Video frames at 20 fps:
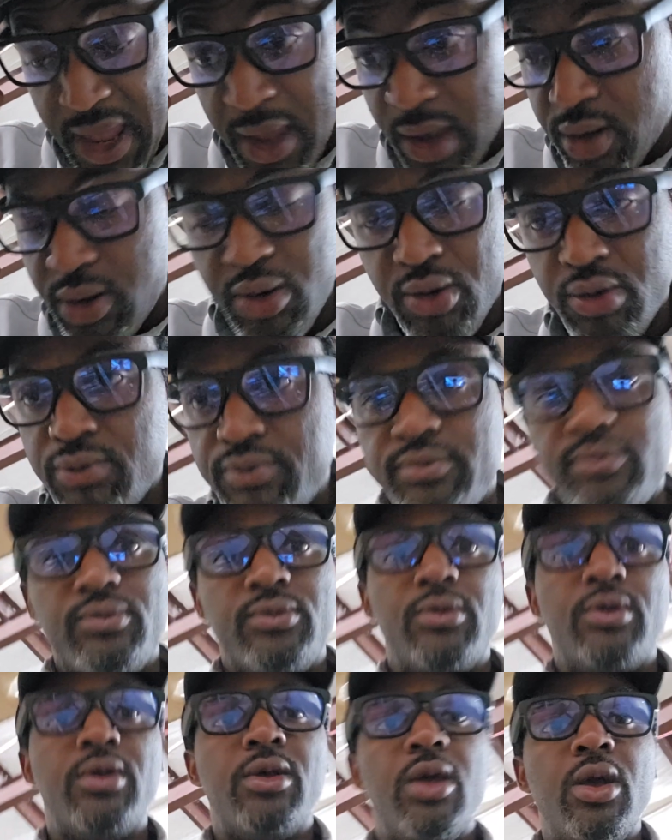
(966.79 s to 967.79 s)
man,
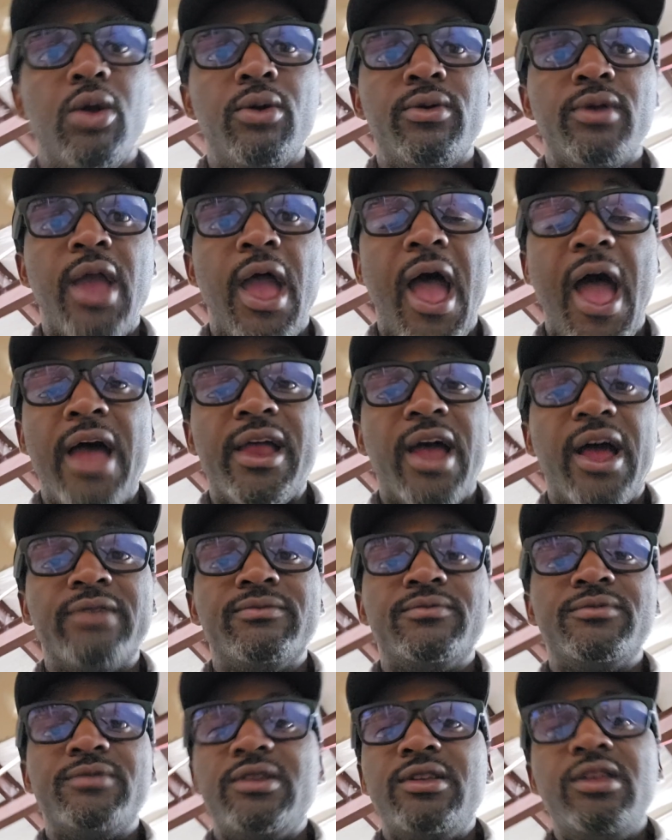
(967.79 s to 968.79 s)

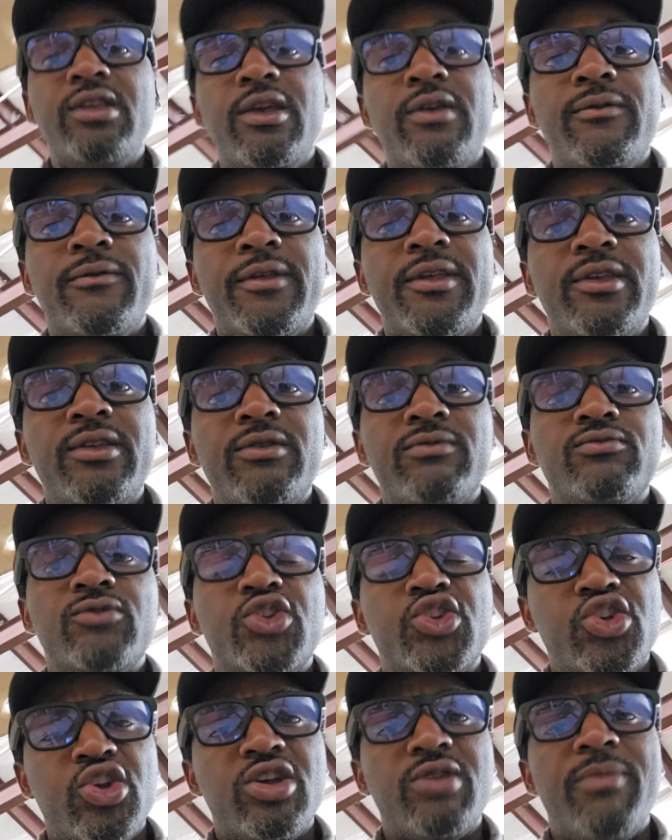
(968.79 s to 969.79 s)
I
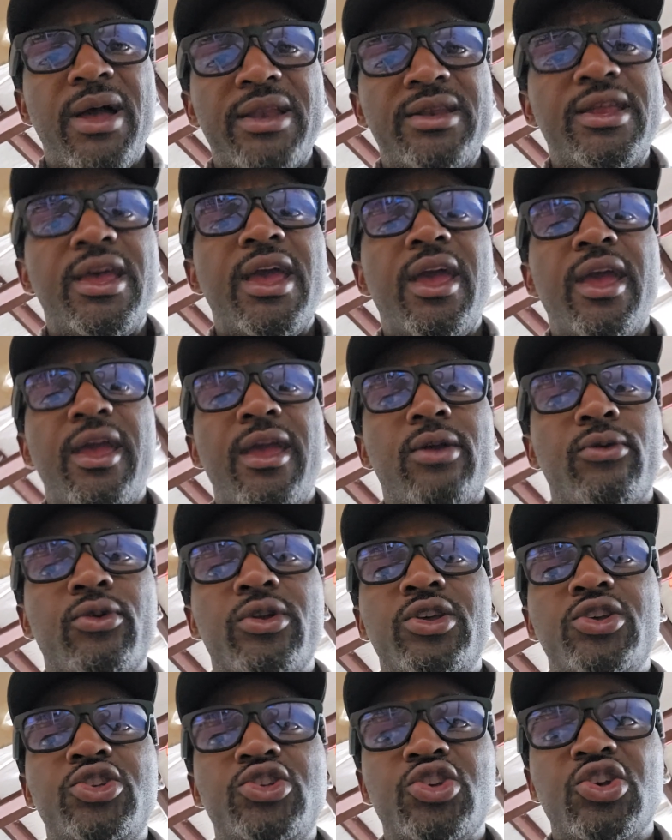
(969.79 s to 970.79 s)
it shook my day. It
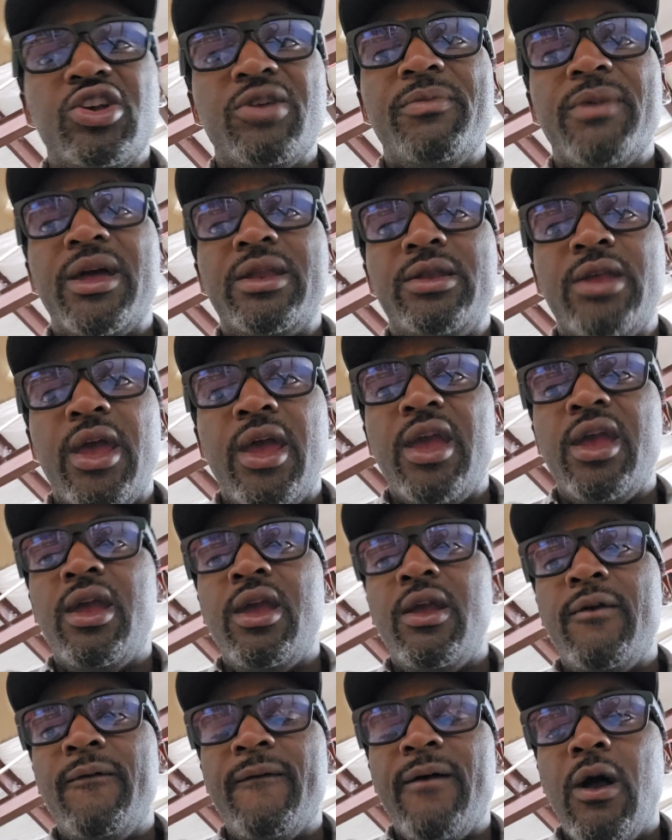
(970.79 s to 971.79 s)
really shook my
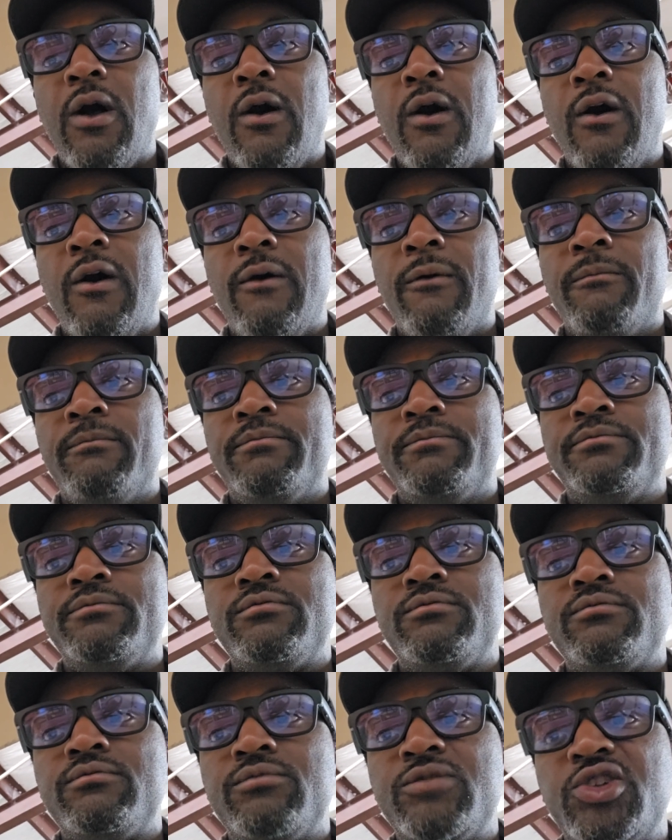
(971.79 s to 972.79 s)
day.
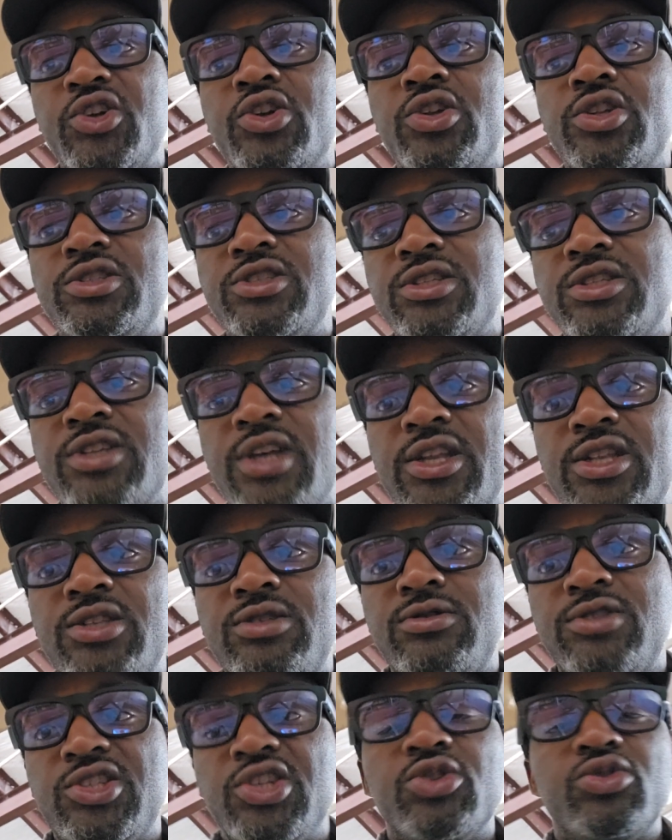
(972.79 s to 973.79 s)
Particularly since I
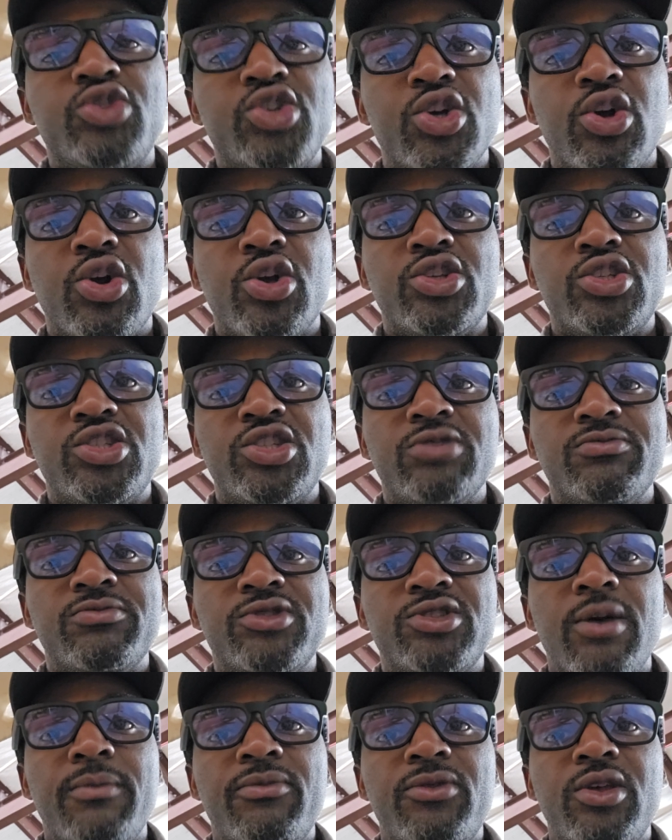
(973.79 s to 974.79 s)
still charged
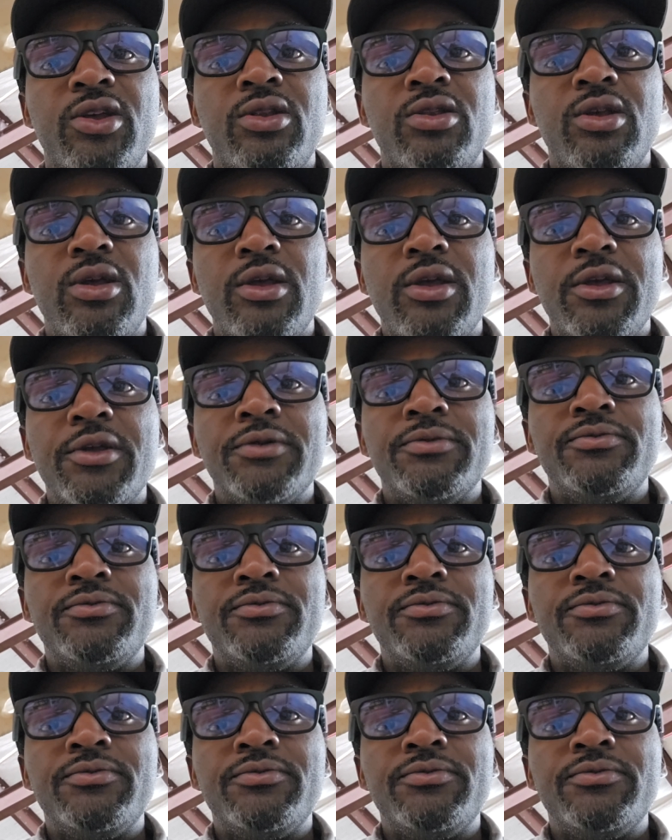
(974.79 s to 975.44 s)
him something,